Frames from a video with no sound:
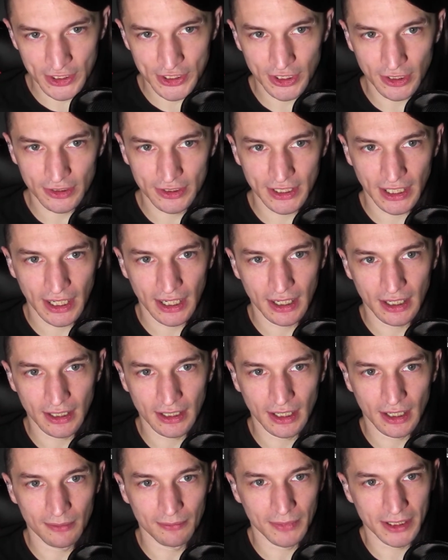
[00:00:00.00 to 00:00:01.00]
chill day,
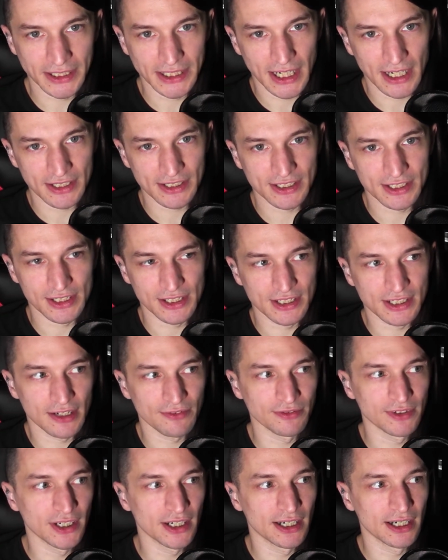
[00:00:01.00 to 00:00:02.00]
got my tests and stuff
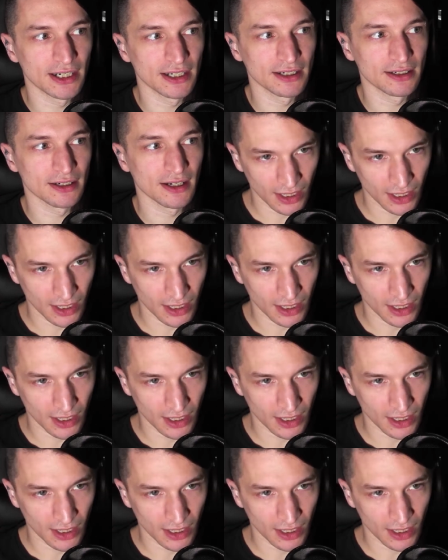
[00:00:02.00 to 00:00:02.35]
done,